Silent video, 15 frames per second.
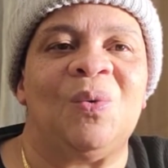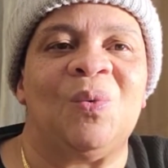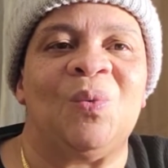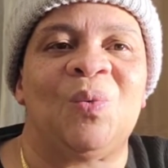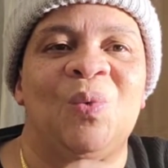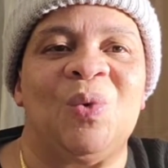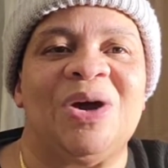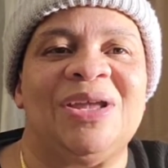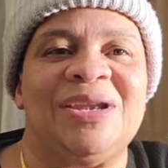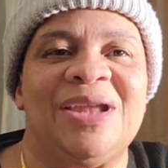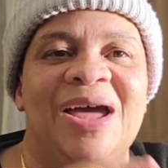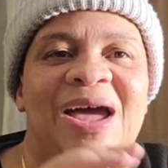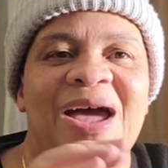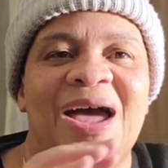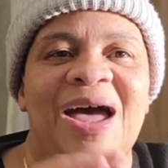what
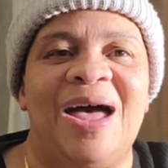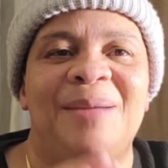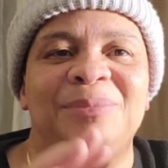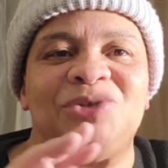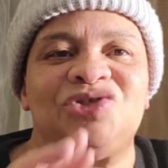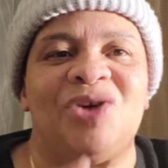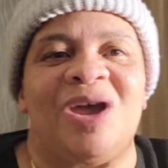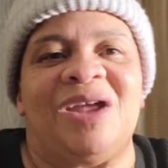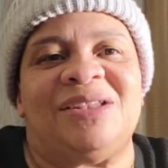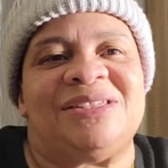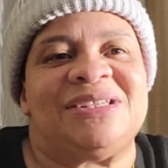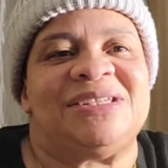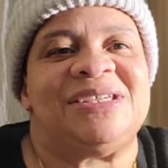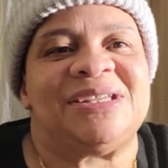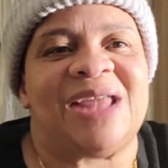I'm trying to
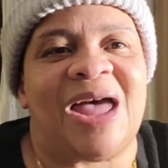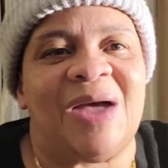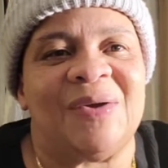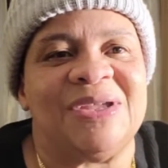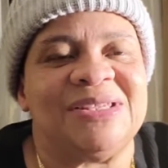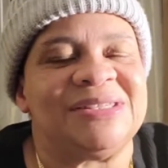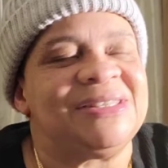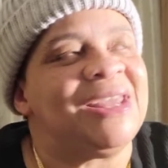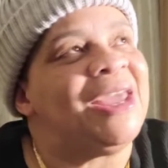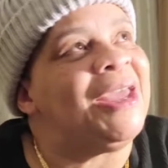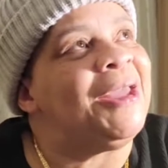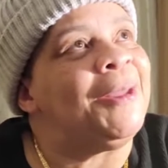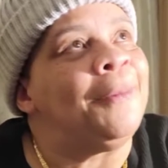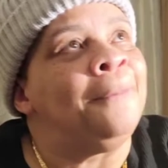get out is that